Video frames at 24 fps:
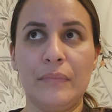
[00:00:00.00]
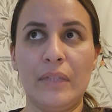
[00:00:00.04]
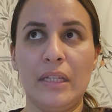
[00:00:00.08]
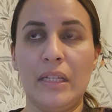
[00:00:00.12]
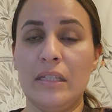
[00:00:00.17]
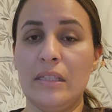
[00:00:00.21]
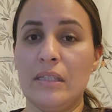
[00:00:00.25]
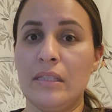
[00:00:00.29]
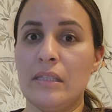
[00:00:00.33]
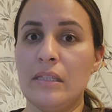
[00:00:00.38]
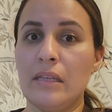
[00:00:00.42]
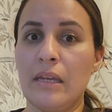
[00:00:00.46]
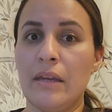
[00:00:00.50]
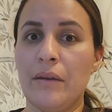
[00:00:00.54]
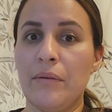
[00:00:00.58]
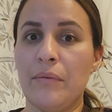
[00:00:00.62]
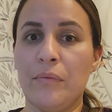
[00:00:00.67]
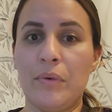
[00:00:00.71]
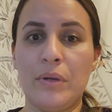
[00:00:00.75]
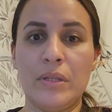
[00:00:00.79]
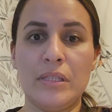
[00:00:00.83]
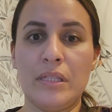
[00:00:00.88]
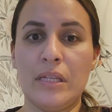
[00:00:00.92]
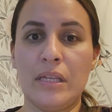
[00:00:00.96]
It
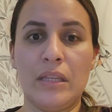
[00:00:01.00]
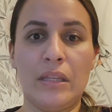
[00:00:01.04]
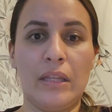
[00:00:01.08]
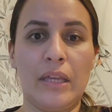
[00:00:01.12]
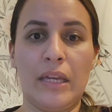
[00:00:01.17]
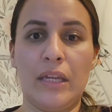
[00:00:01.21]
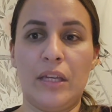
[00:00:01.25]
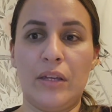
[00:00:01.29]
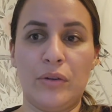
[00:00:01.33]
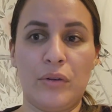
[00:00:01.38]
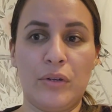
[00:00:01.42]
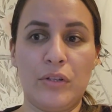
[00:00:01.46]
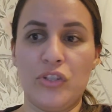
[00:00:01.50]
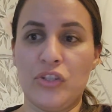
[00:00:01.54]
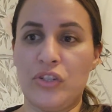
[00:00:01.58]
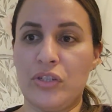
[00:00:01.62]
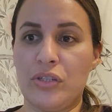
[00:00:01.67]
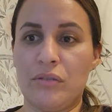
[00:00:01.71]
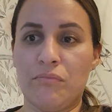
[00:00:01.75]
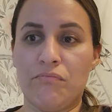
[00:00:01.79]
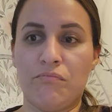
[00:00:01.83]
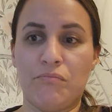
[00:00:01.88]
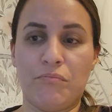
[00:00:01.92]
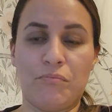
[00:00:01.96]
wasn't like you could
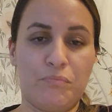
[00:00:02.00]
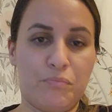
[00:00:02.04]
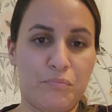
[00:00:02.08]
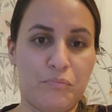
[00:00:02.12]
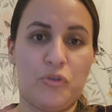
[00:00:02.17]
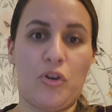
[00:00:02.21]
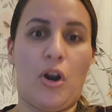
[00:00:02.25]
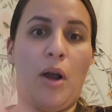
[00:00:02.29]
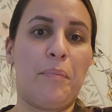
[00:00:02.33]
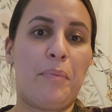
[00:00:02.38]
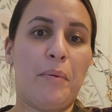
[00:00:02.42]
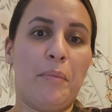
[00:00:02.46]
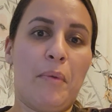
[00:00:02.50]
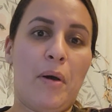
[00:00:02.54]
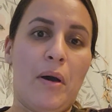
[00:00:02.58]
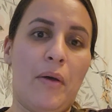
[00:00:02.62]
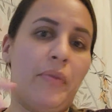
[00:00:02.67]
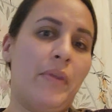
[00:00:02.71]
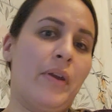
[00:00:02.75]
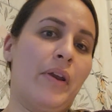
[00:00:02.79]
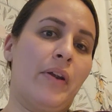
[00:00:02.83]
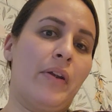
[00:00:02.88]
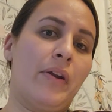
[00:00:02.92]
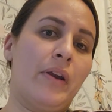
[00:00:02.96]
just drop them
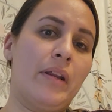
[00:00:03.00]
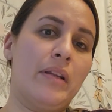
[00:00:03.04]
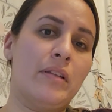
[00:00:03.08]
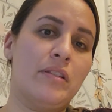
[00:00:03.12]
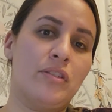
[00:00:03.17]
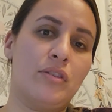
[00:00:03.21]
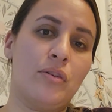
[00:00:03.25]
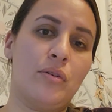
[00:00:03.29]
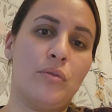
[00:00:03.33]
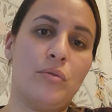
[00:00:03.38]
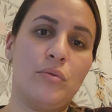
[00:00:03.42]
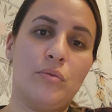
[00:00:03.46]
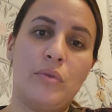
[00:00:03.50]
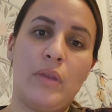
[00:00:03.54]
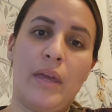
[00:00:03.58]
on there. And so